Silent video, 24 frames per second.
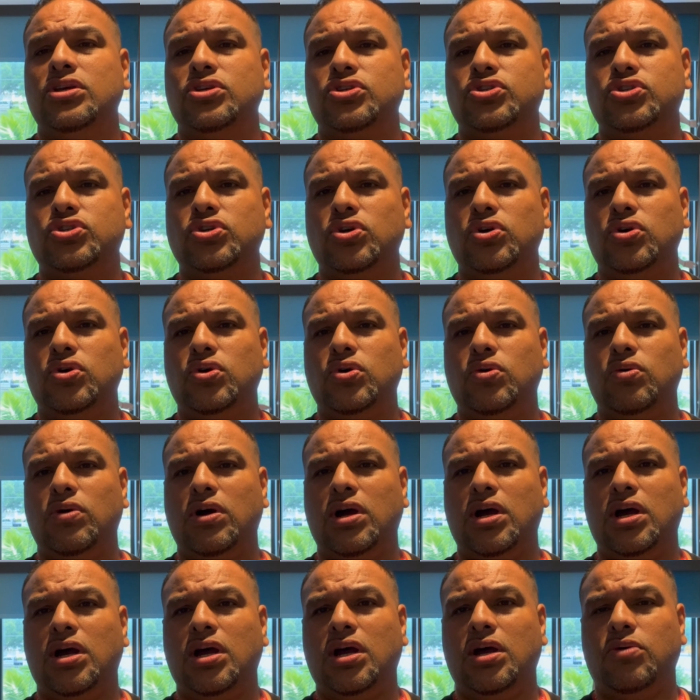So
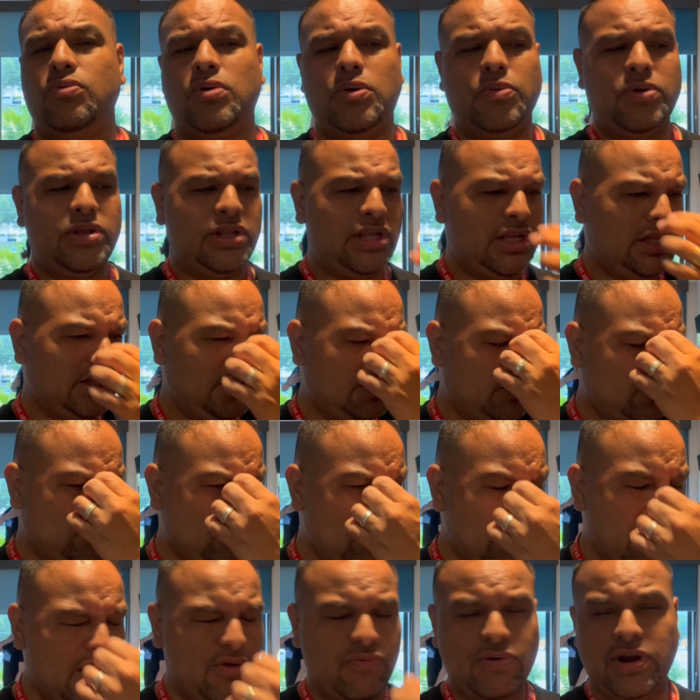uh, when we did the
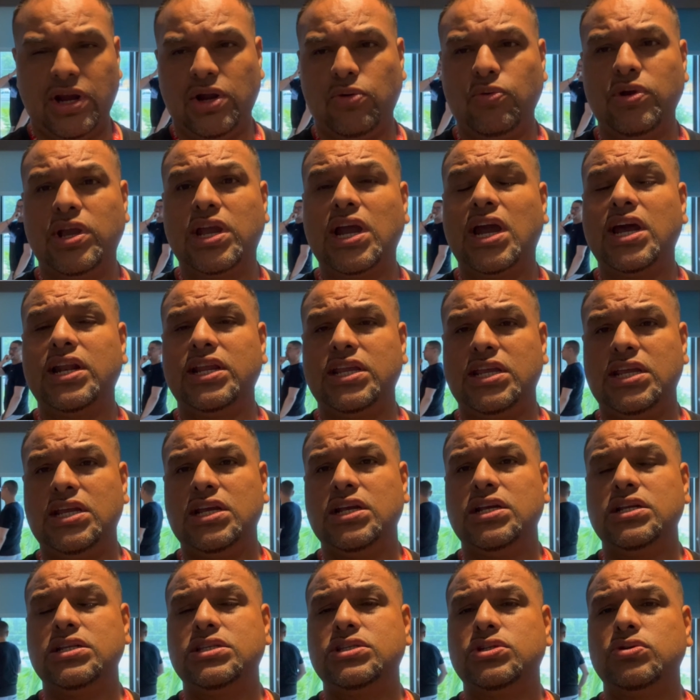tri-rail, we got
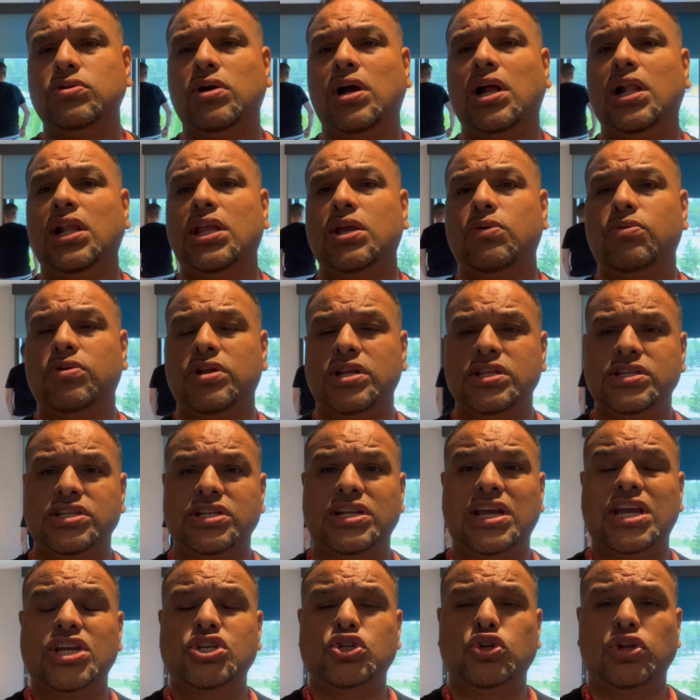here to Hollywood
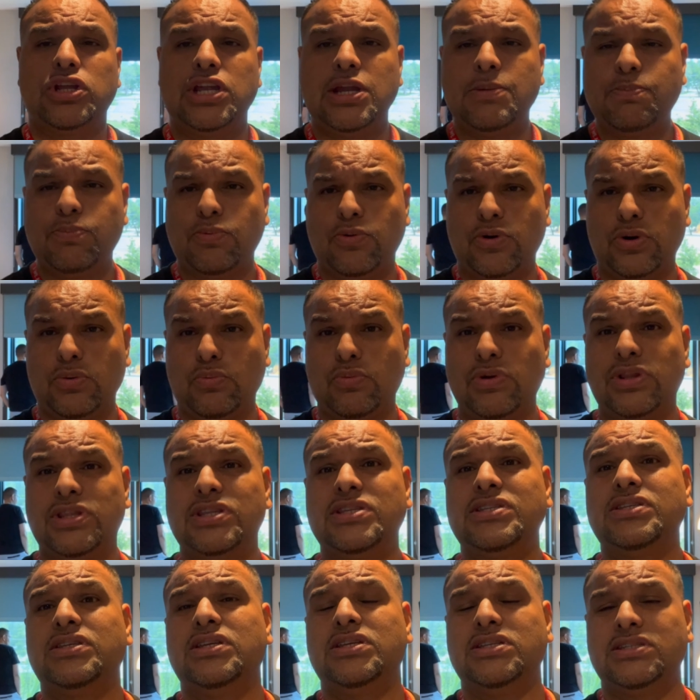International Airport, which
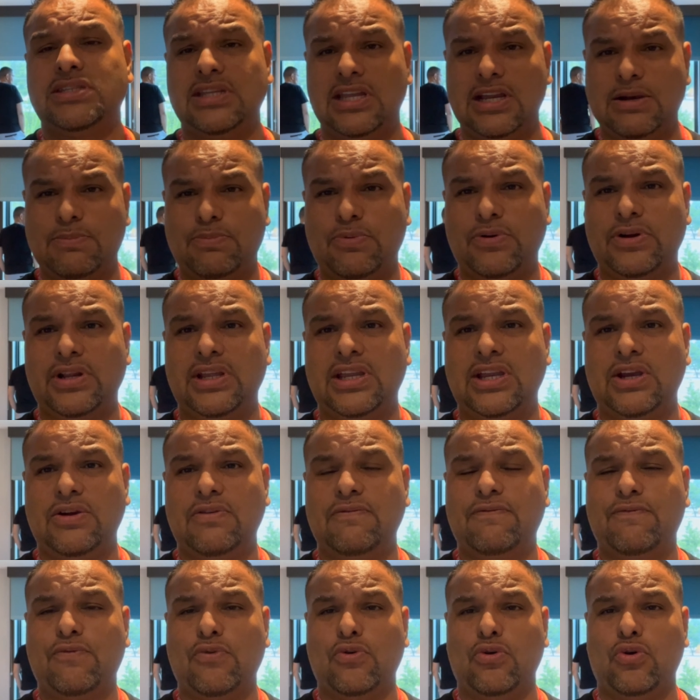is the airport here in
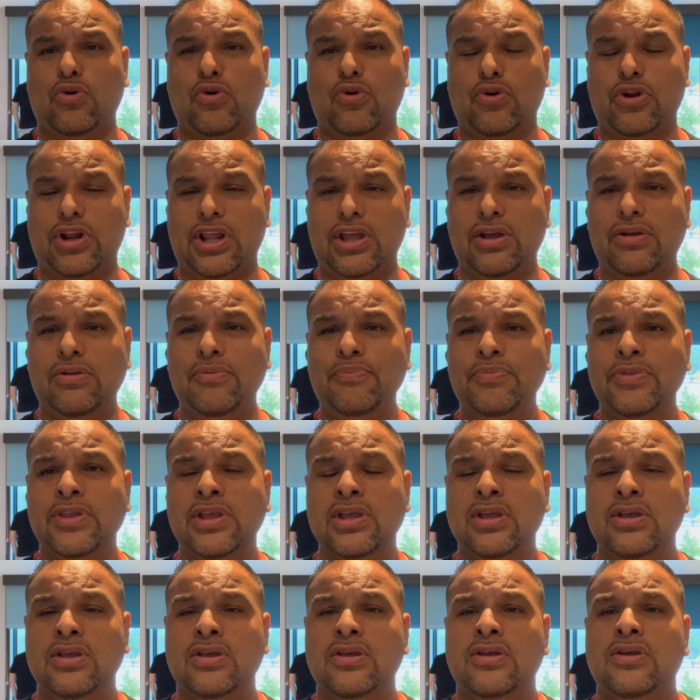Fort Lauderdale.
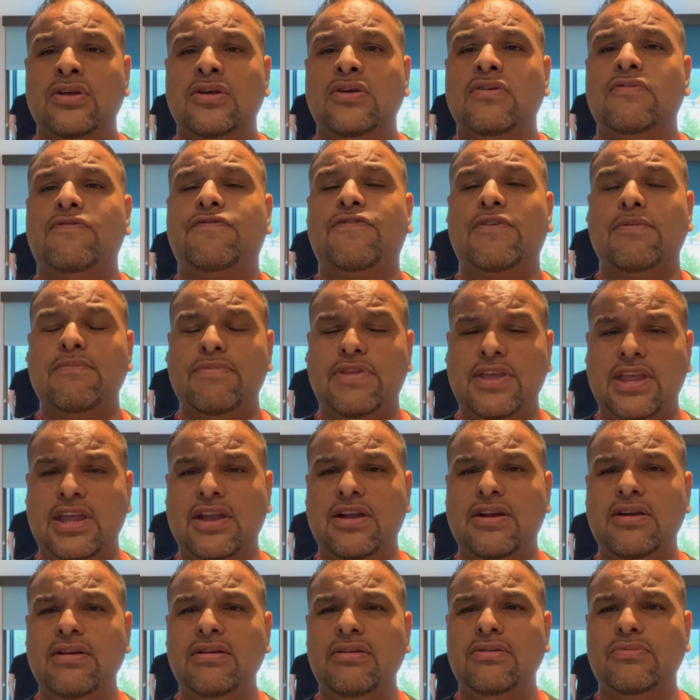From
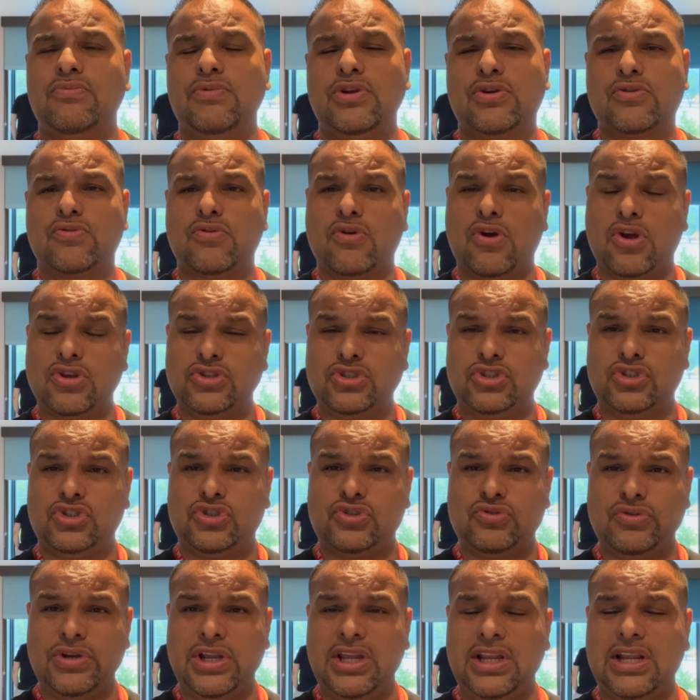there, we crossed the
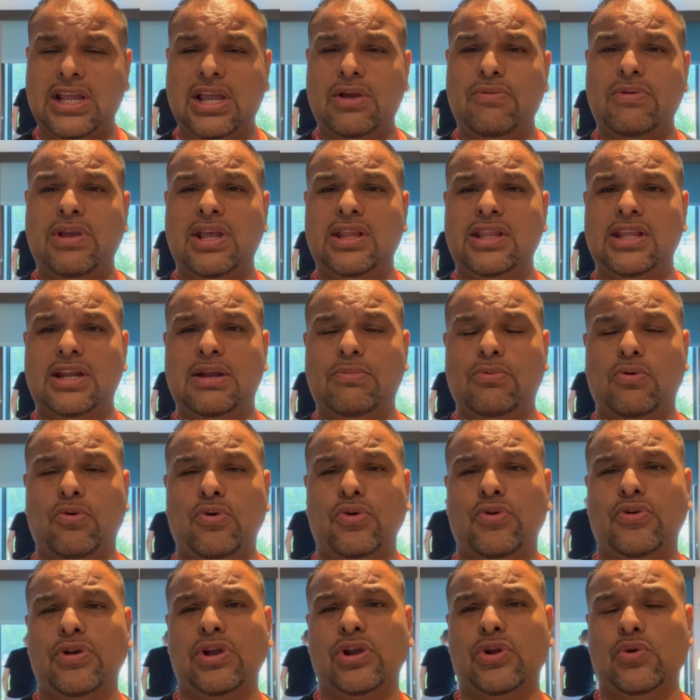street and we ended up
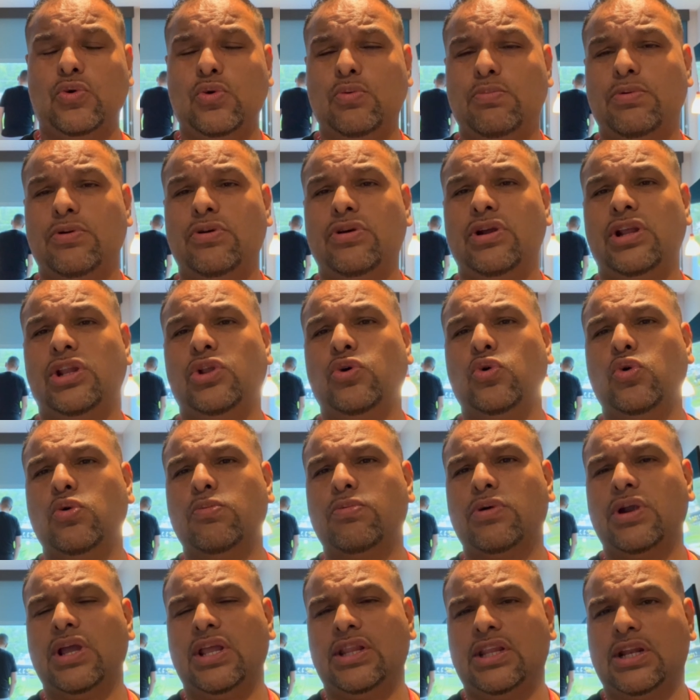ordering an Uber and the
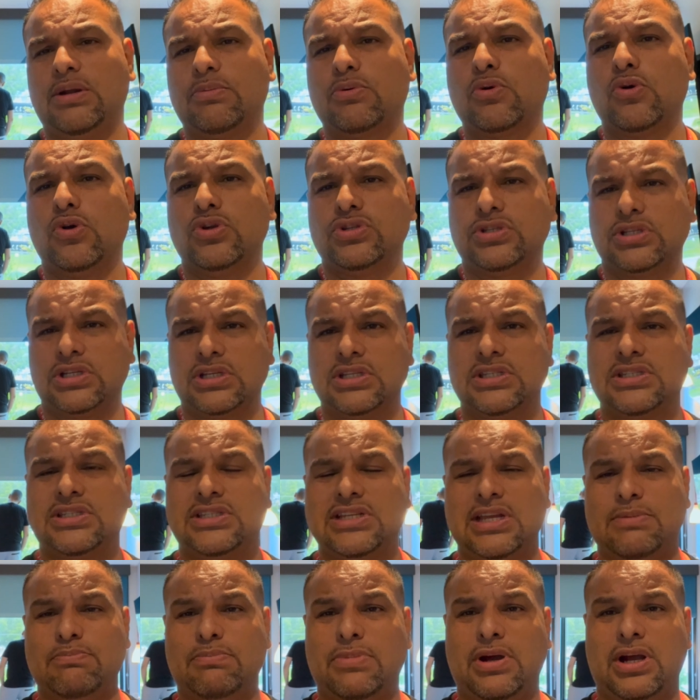Uber ended up costing us
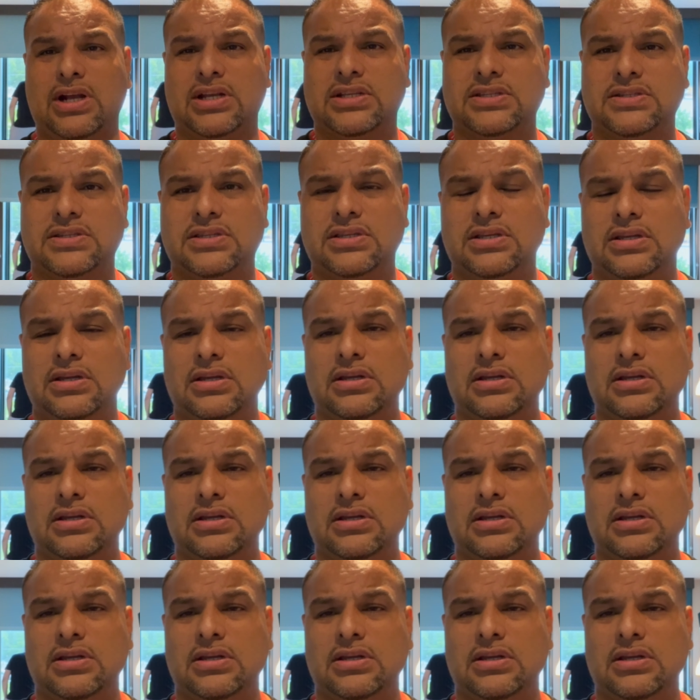10 bucks.